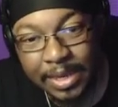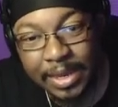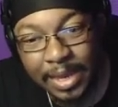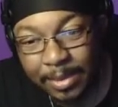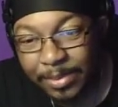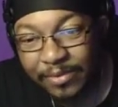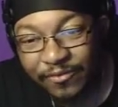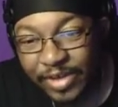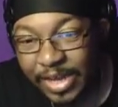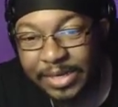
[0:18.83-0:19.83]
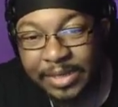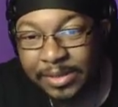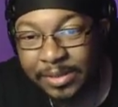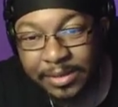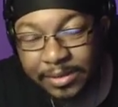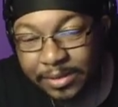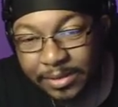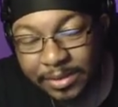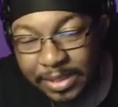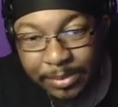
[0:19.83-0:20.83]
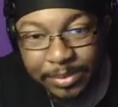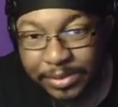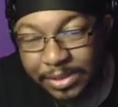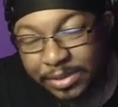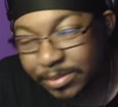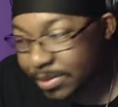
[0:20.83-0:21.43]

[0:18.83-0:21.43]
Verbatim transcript: epic fighting championship.